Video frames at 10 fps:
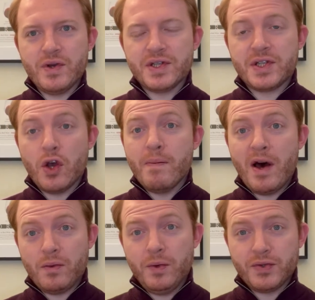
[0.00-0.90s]
It's so
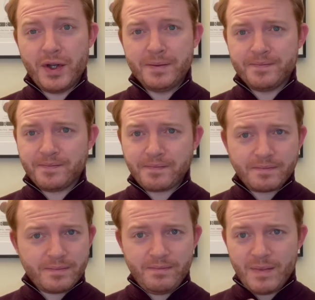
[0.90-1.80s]
mouth-watering.
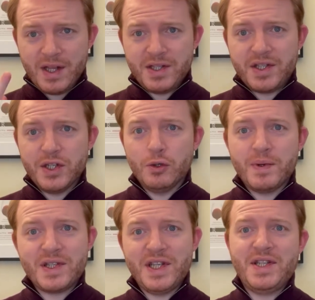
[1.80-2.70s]
It's still
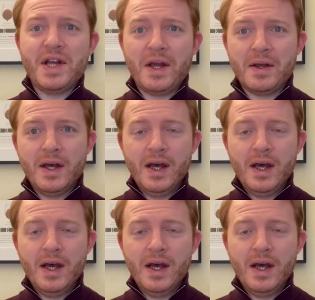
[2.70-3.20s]
persisting.